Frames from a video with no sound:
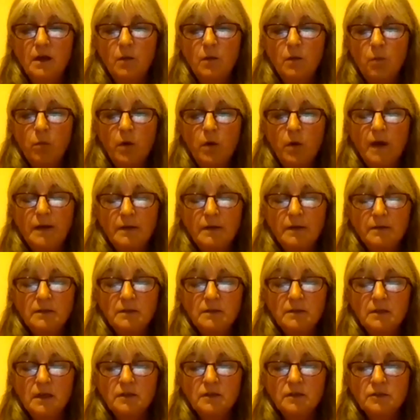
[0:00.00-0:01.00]
wider
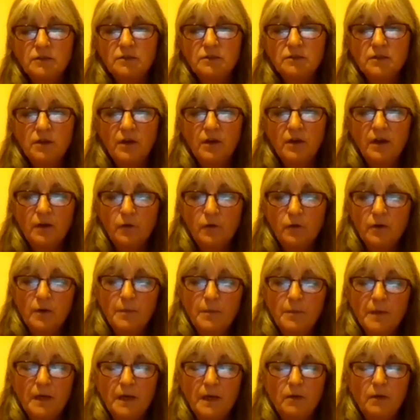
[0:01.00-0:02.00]
discussions going on
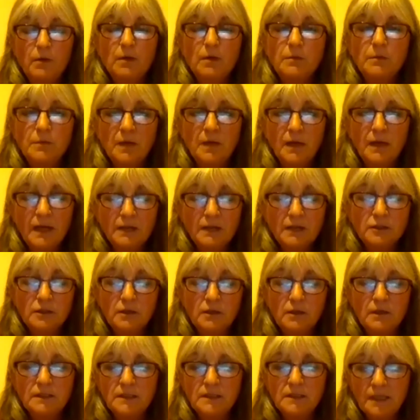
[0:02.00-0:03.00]
about
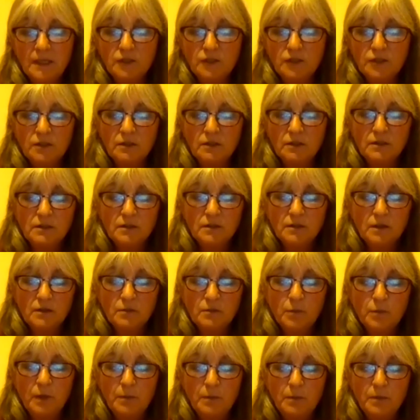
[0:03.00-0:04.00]
nationalisation
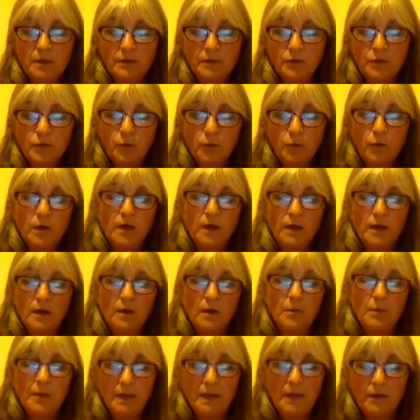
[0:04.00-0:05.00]
as people are talking
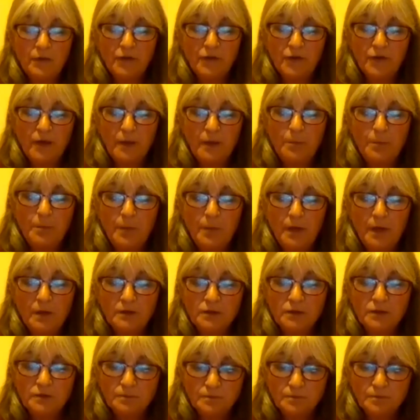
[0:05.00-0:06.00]
about it, but
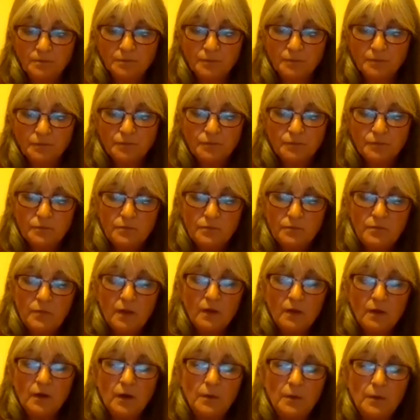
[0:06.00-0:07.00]

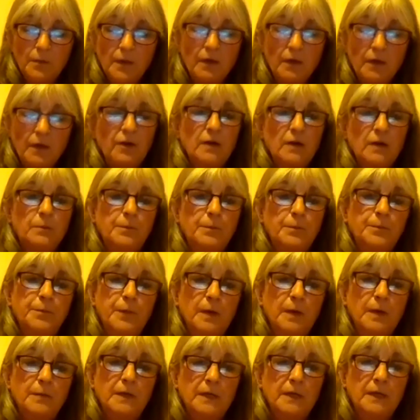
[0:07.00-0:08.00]
around
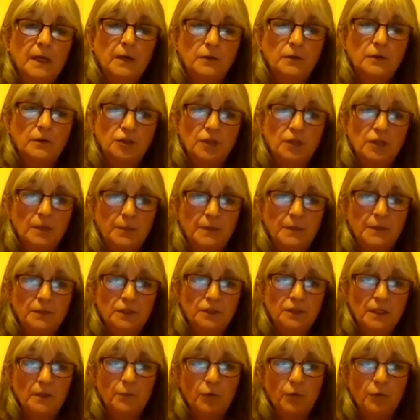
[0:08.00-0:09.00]
public ownership in
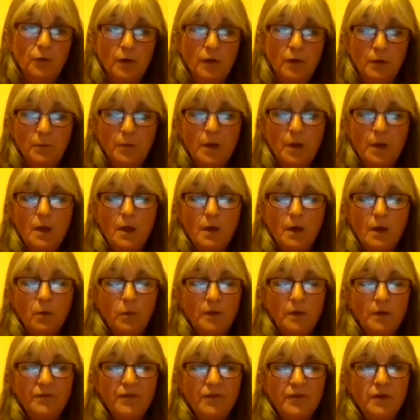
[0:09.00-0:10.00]
general. And
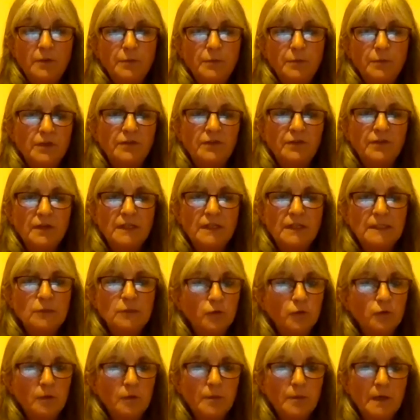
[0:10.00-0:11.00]
we very specifically
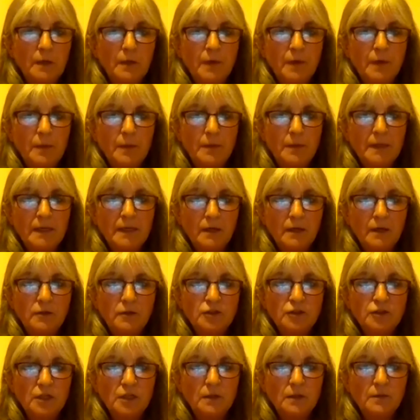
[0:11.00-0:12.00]
talk about public
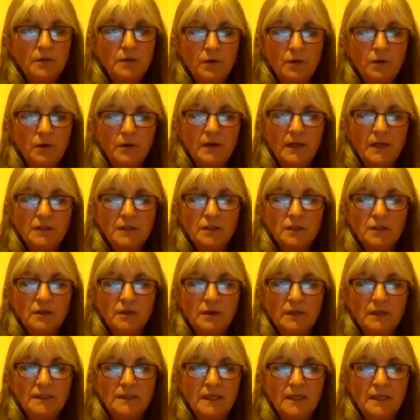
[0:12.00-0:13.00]
ownership and not
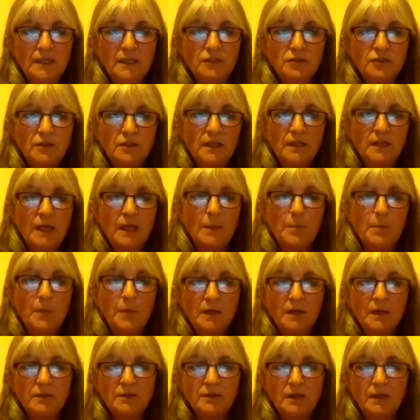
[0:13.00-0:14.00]
nationalisation. That
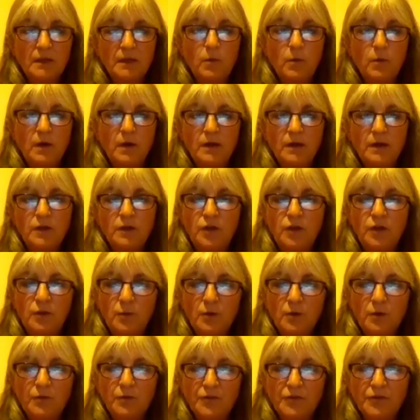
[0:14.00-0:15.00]
might seem quite a
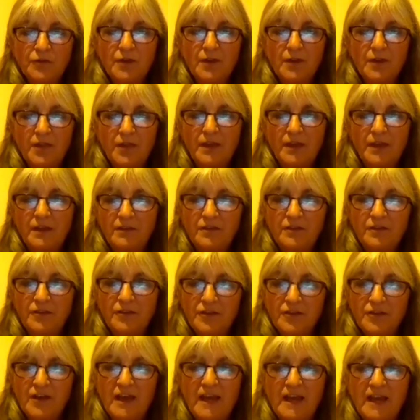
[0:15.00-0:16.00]
nuanced thing to
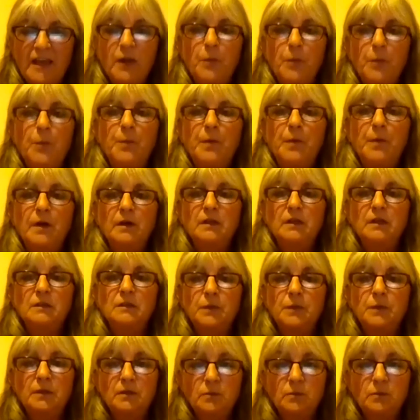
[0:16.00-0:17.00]
say, but it's
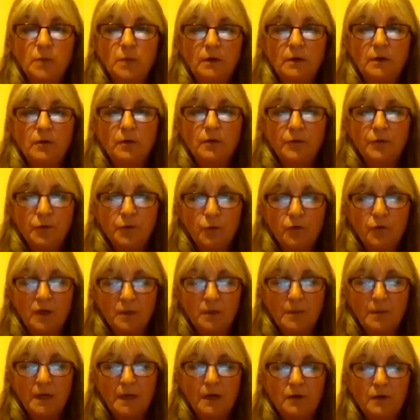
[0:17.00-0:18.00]
because we're not talking
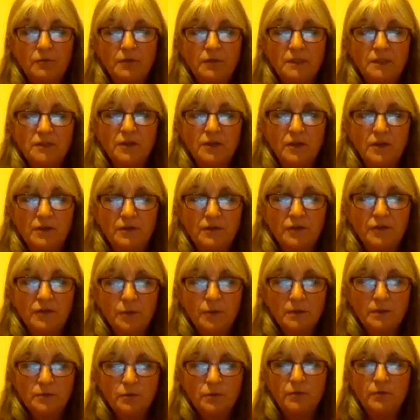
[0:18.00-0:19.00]
about a return to
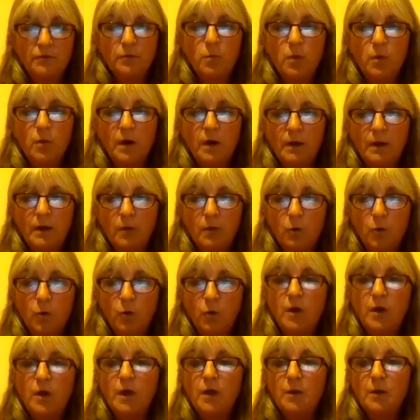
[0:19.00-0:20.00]
a sort of
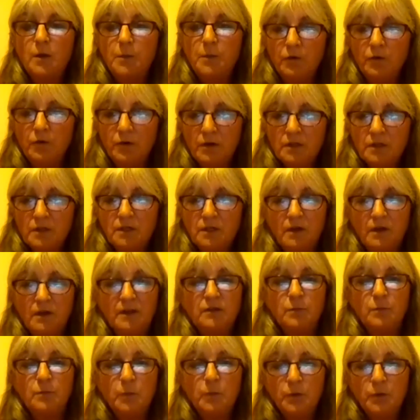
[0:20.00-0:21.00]
Whitehall
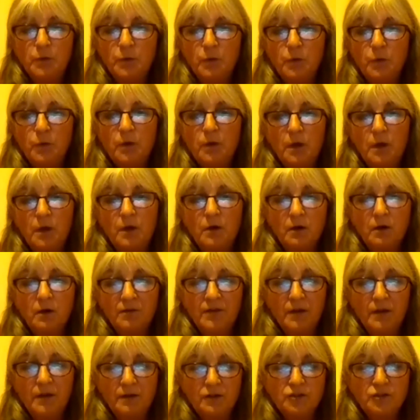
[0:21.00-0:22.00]
bureaucratised model of
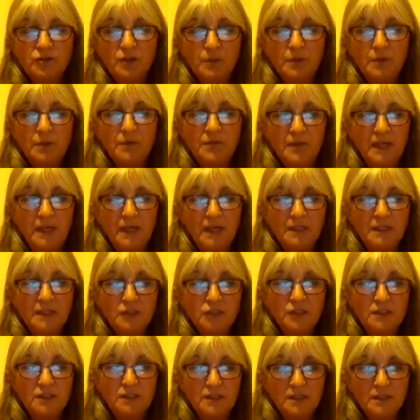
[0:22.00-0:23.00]
ownership of the
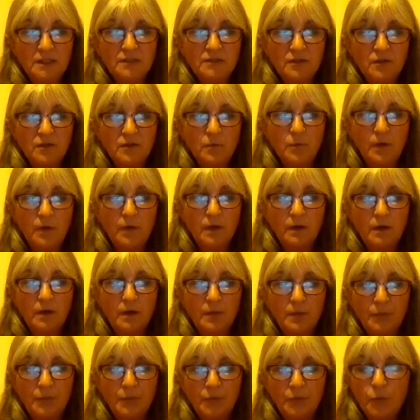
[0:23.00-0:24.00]
energy system. We
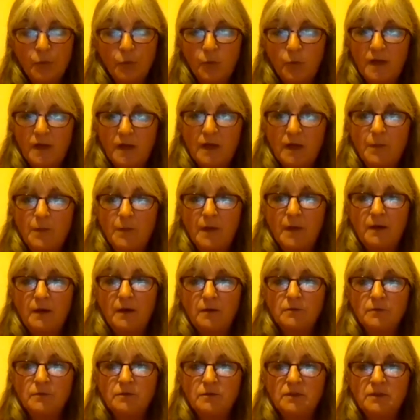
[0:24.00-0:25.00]
are talking
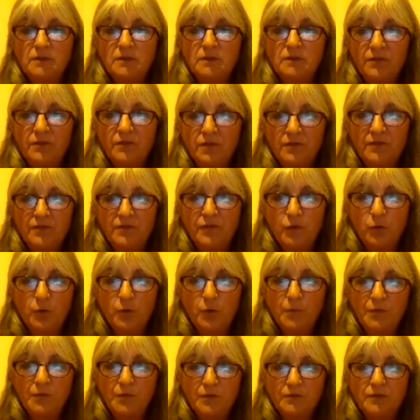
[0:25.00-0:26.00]
about different
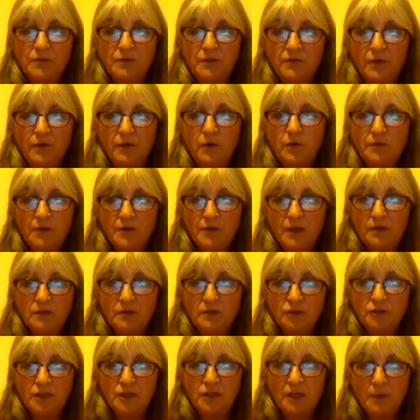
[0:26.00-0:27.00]
forms of devolved
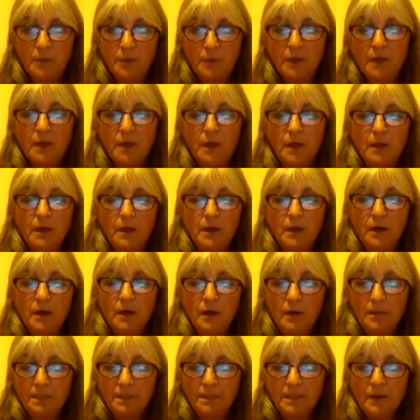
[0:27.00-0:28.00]
ownership
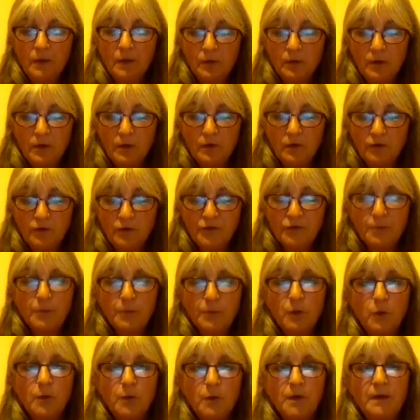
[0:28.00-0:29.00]
across the
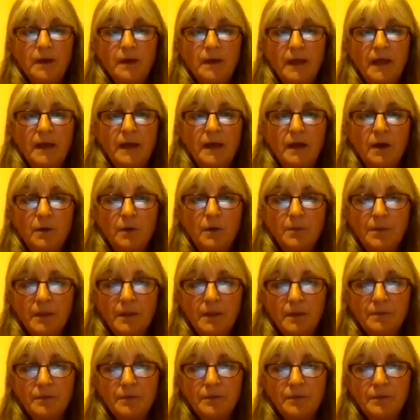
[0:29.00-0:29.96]
board, and how that